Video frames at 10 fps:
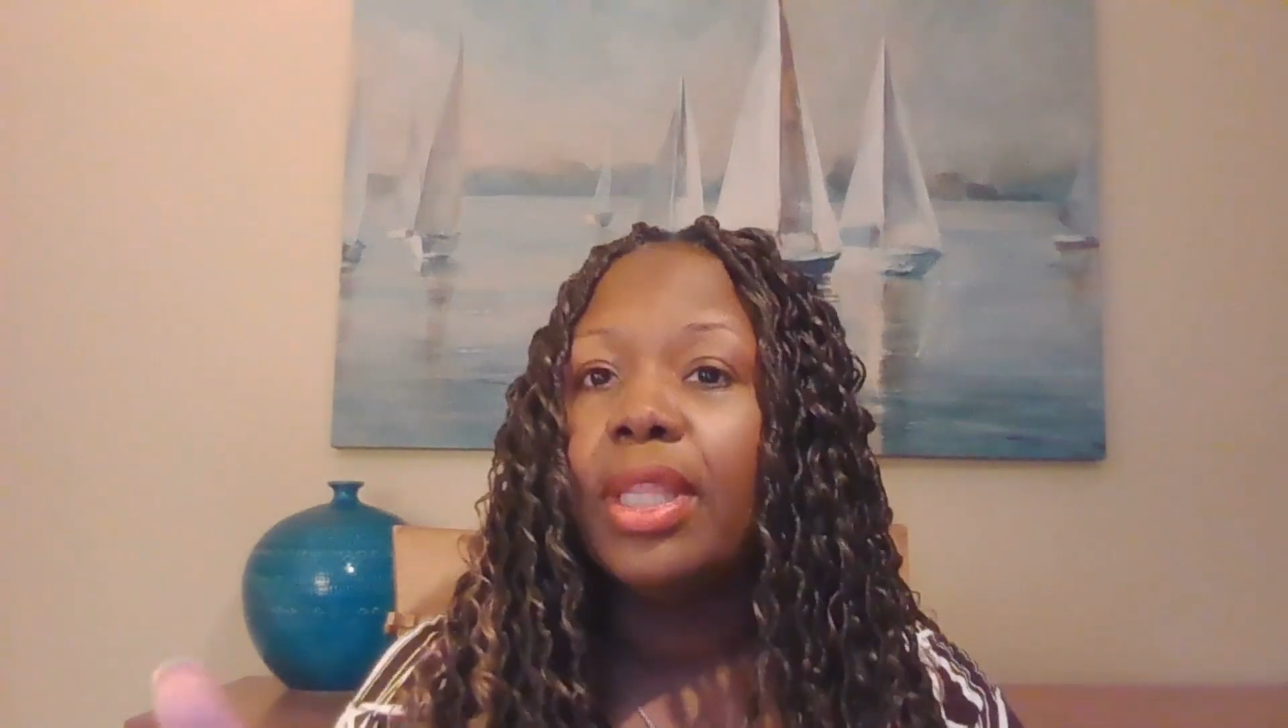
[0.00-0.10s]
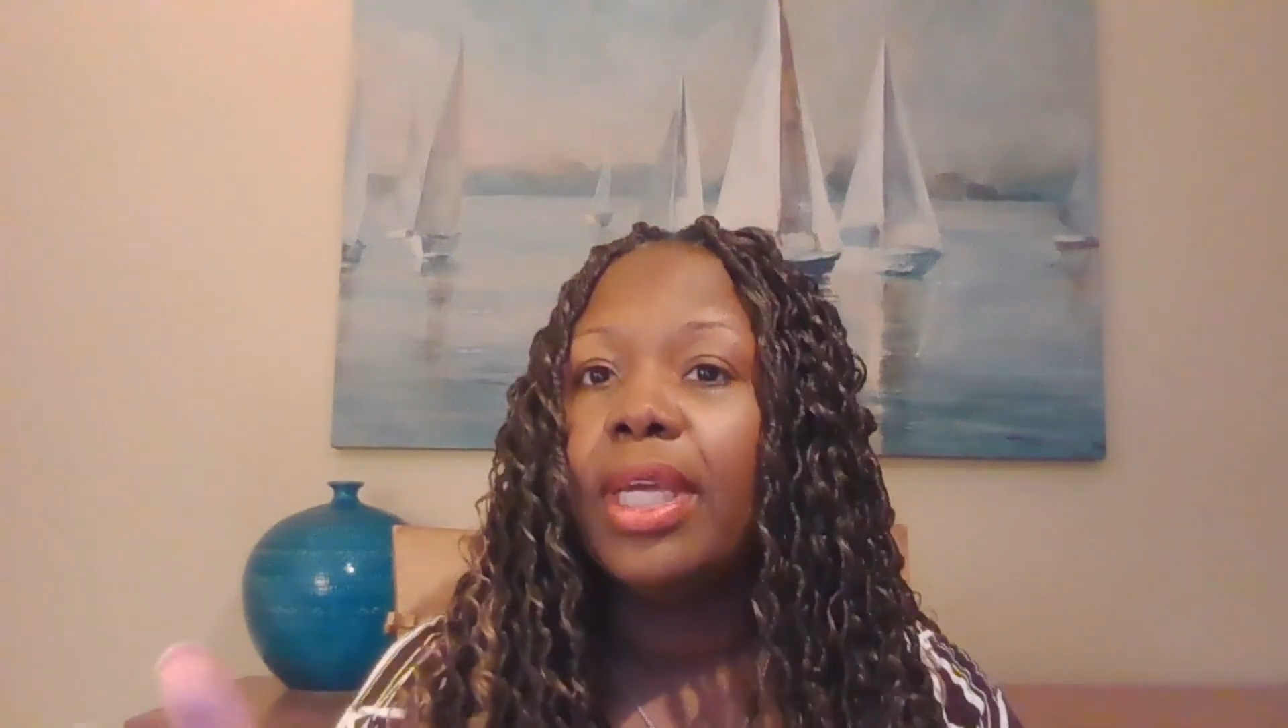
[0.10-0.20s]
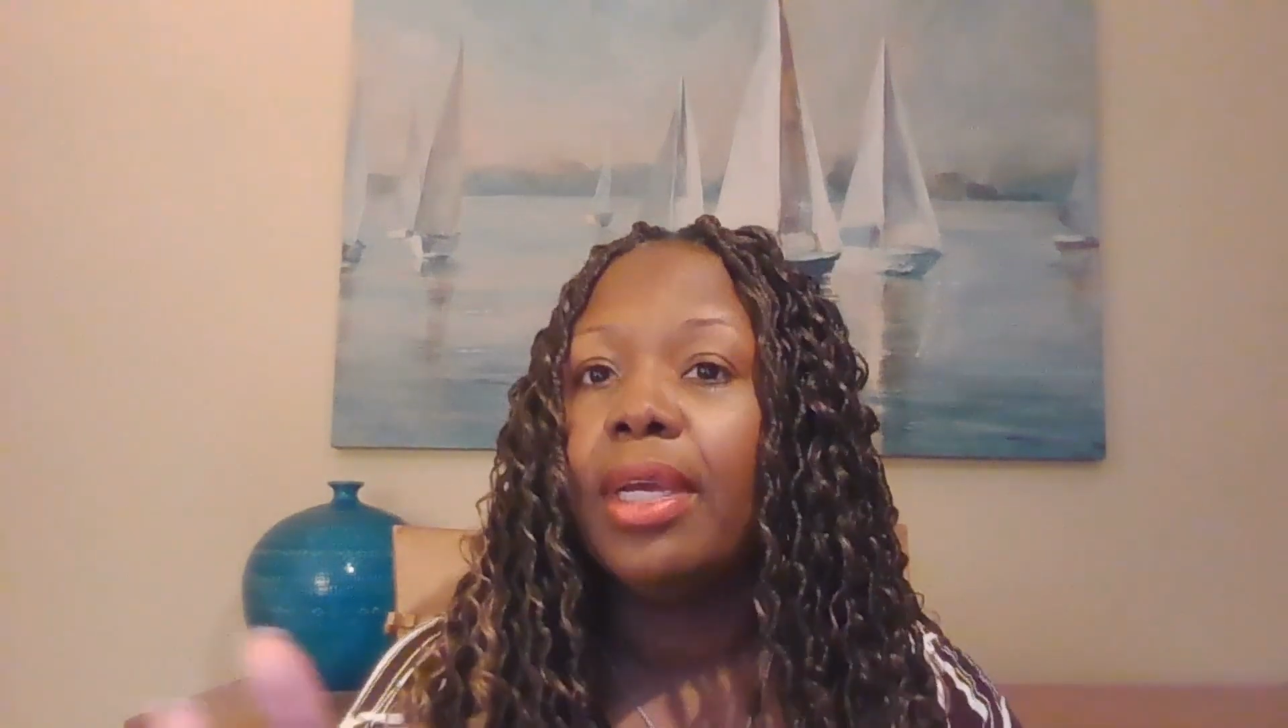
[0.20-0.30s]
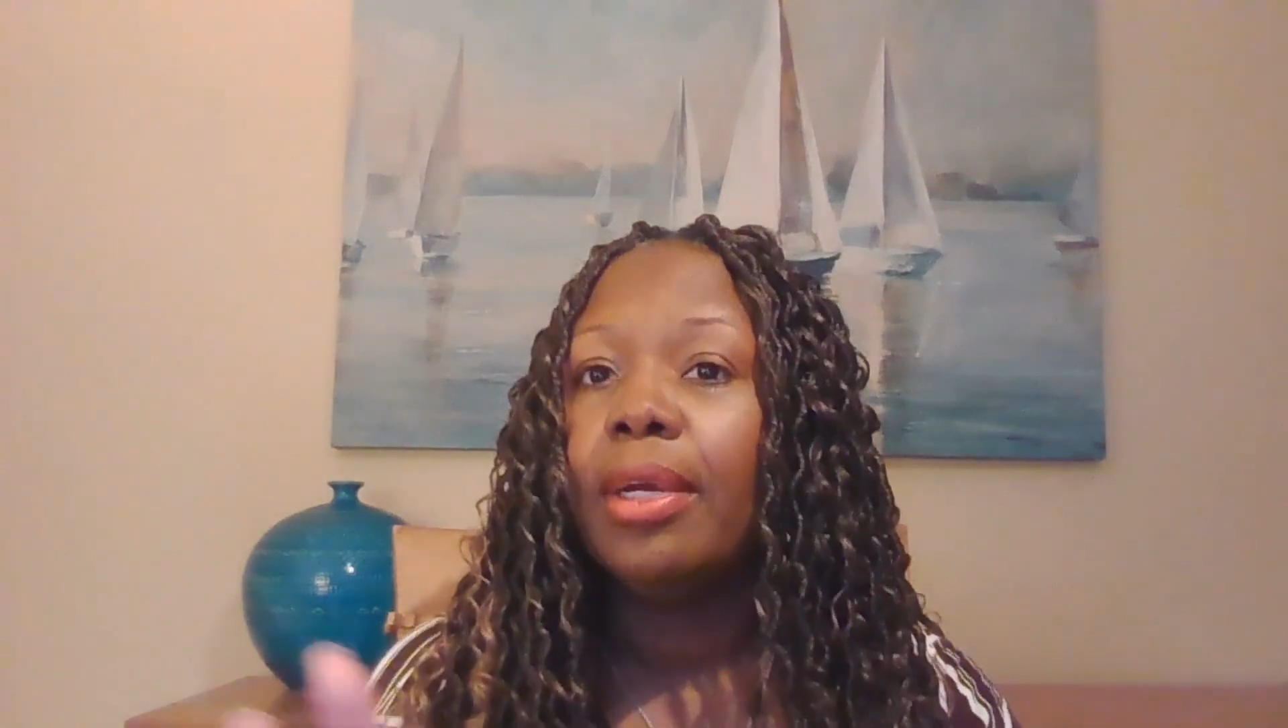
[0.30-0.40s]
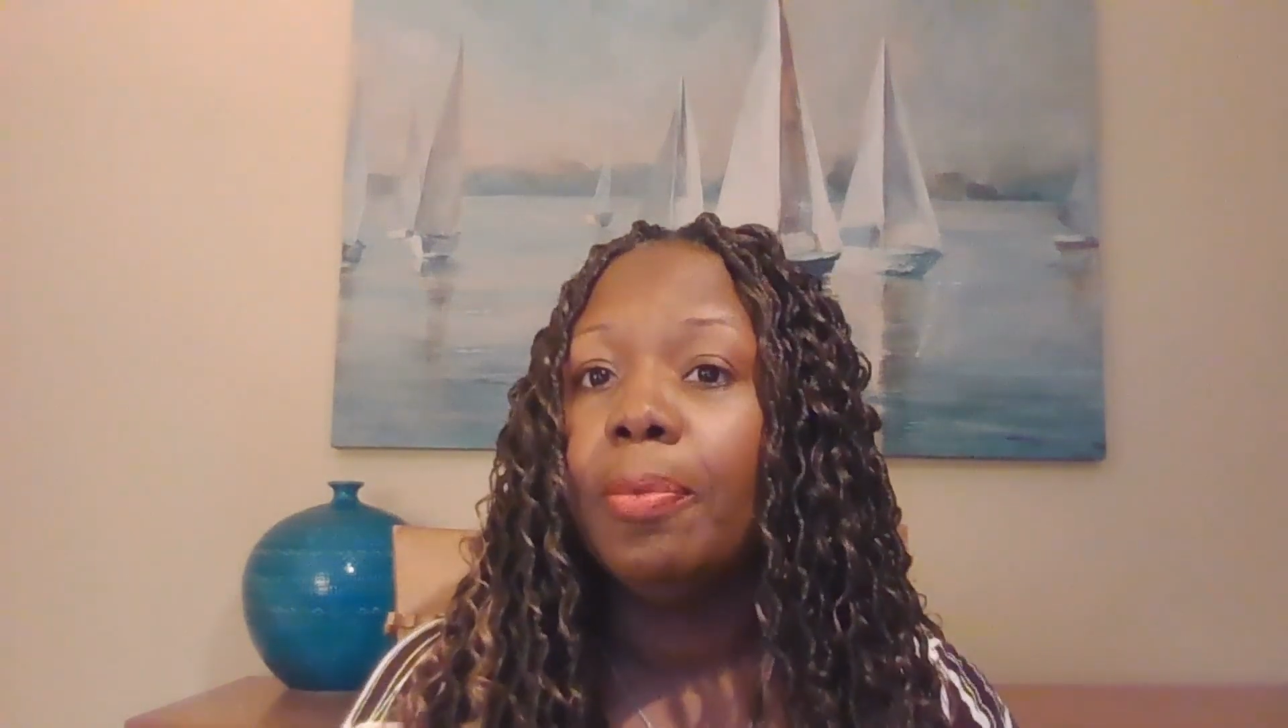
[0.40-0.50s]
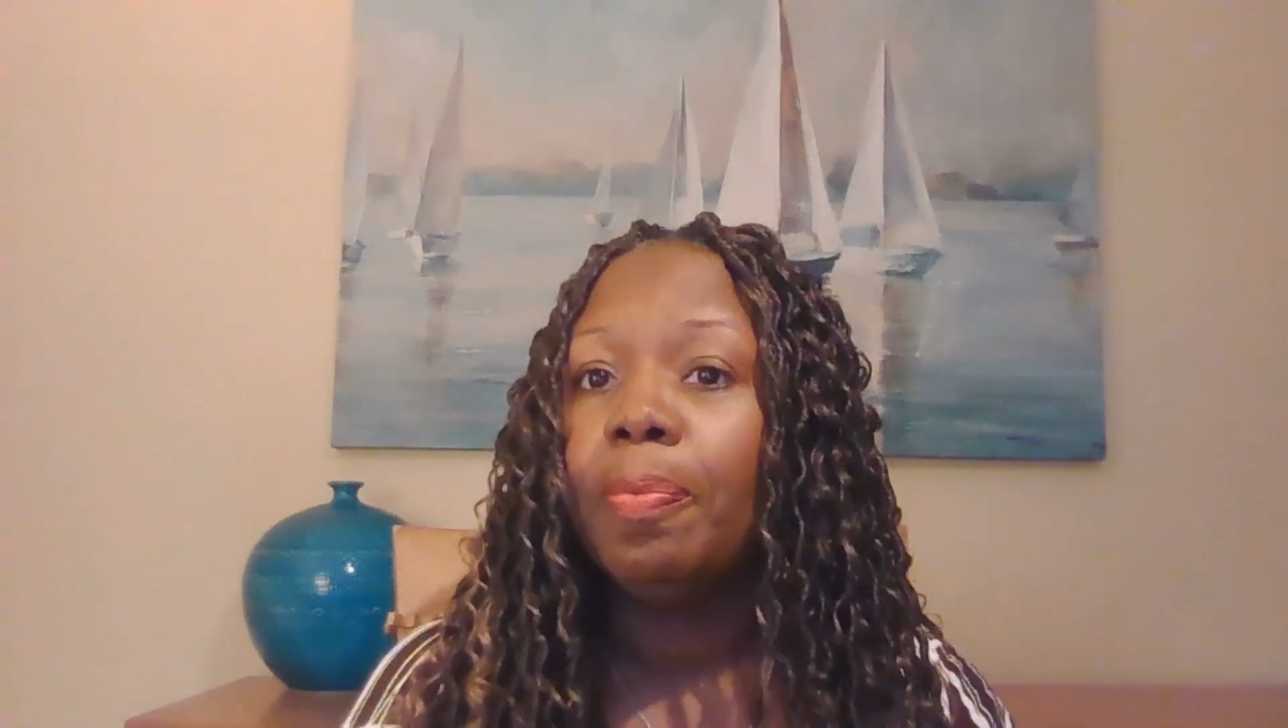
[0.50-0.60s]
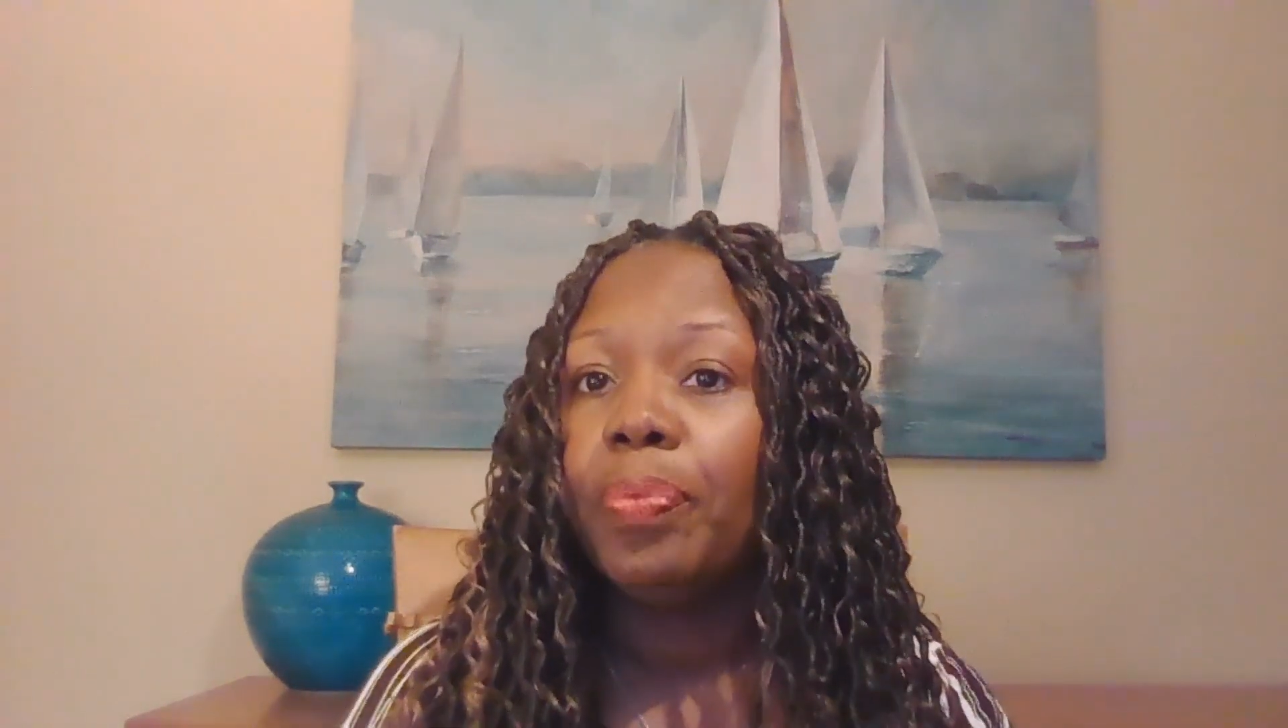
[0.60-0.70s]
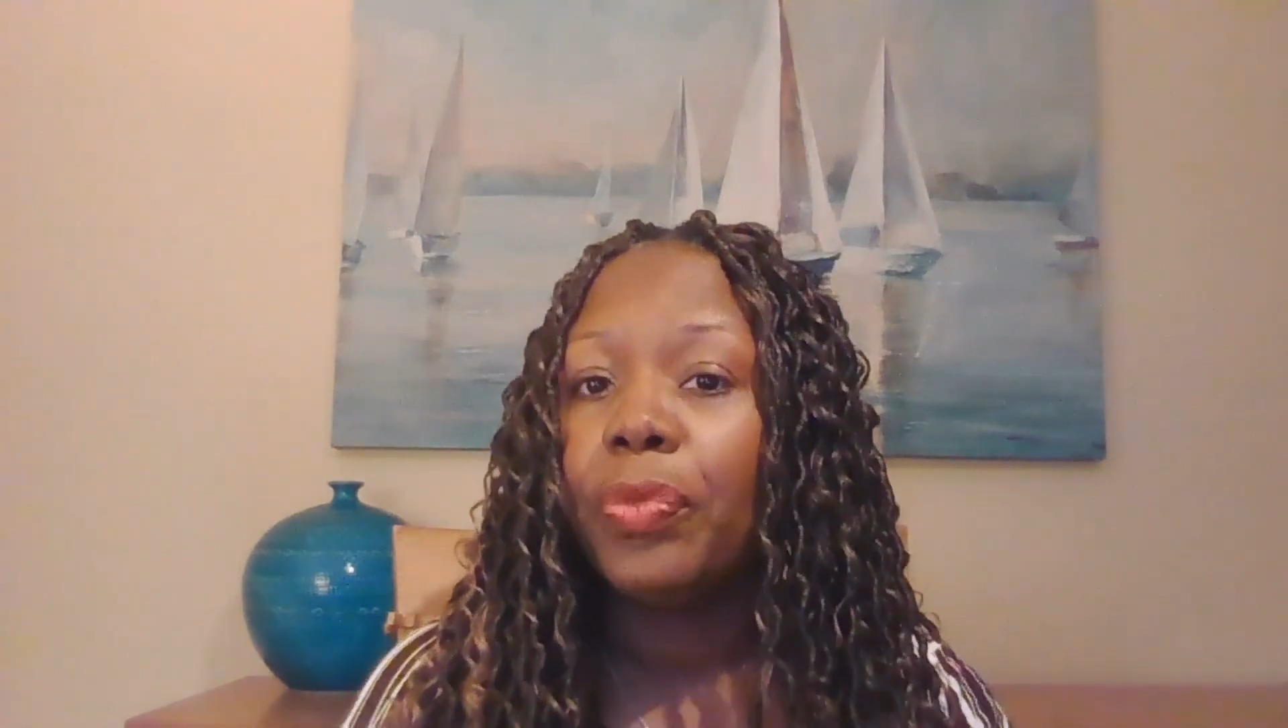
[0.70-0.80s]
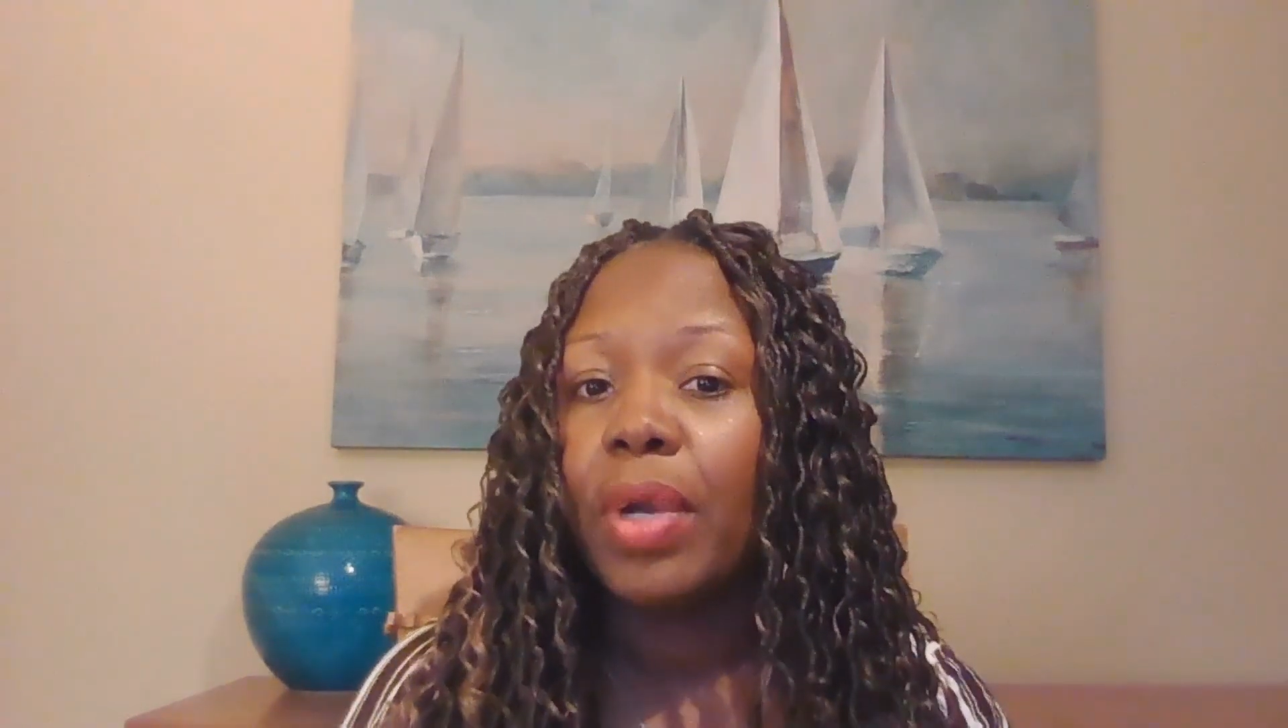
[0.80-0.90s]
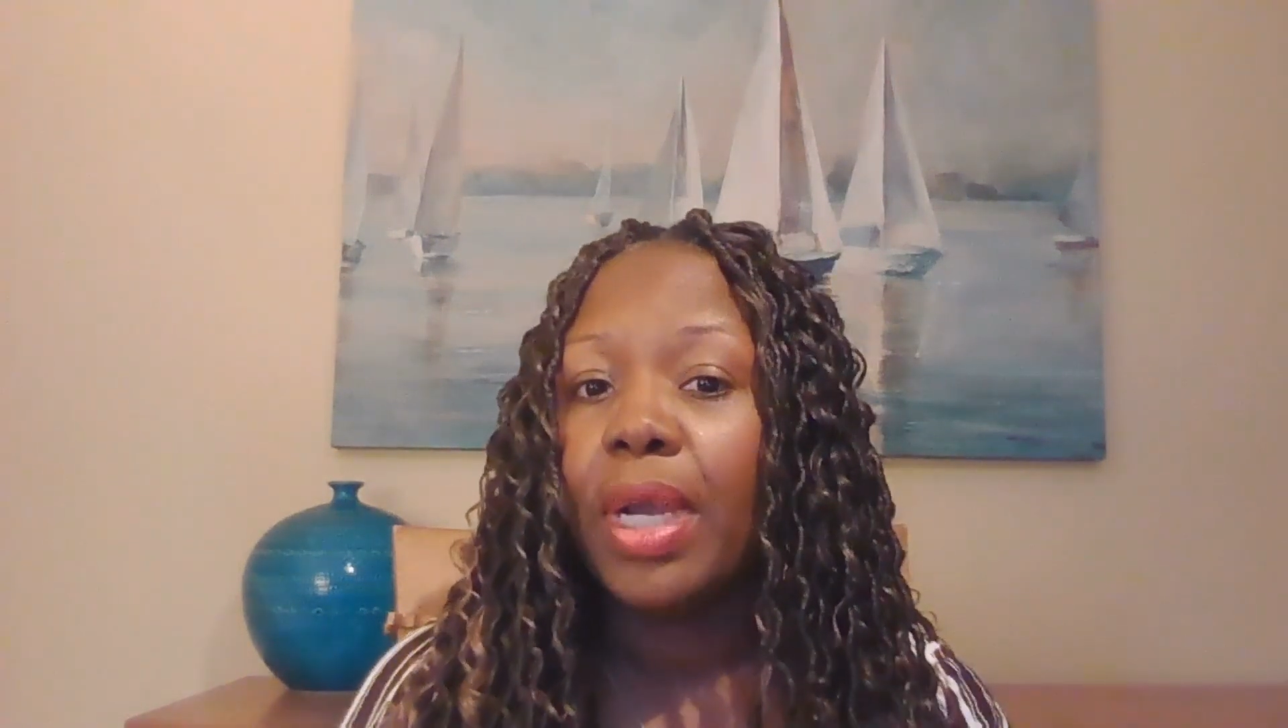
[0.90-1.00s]
there,
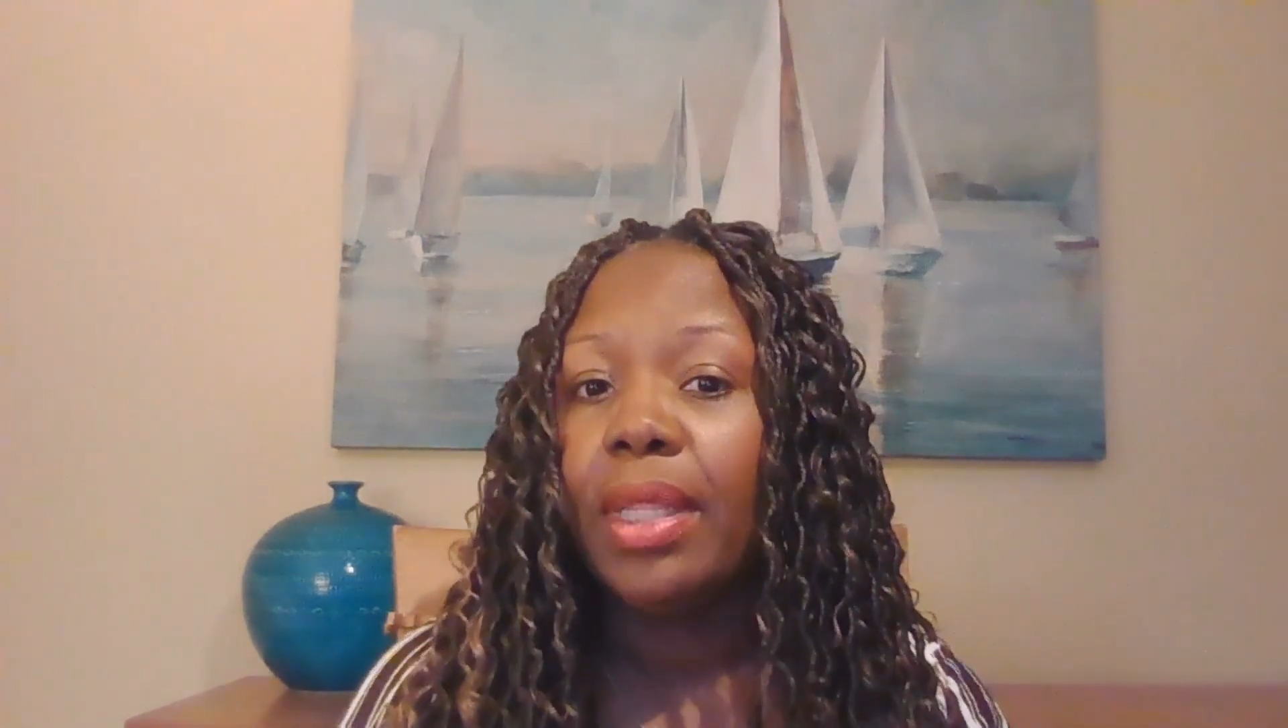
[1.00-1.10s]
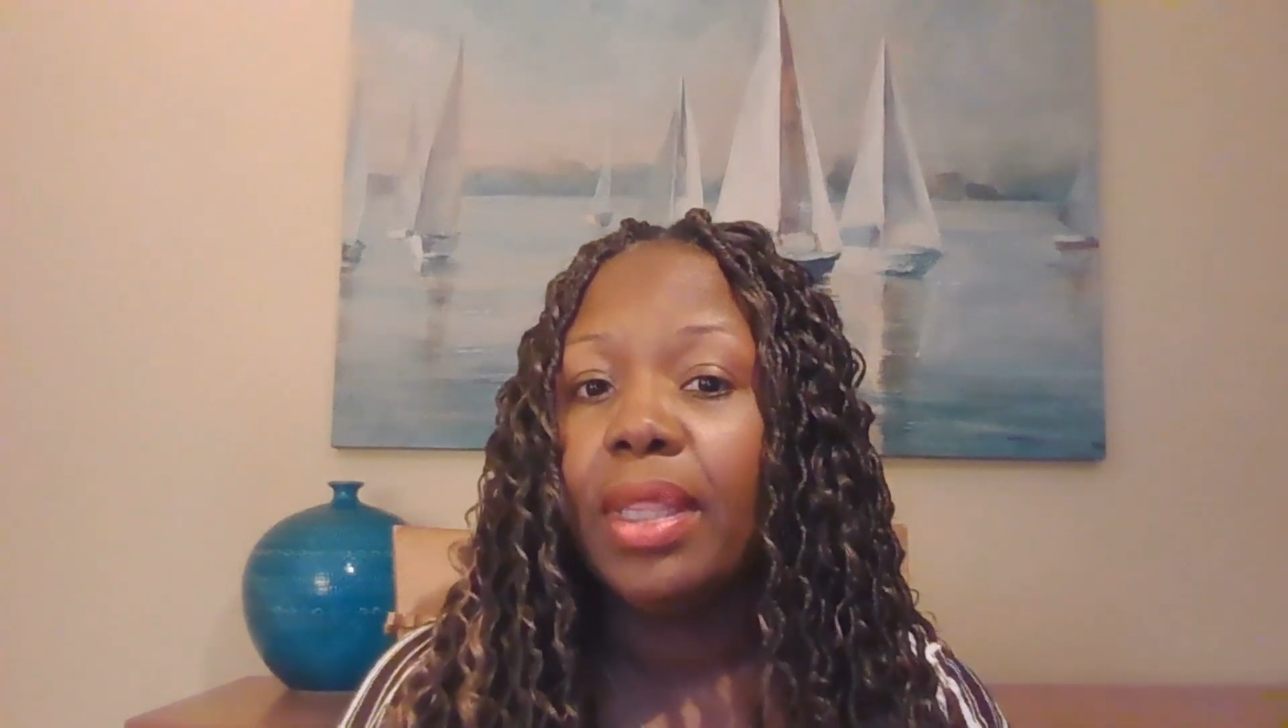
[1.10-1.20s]
right?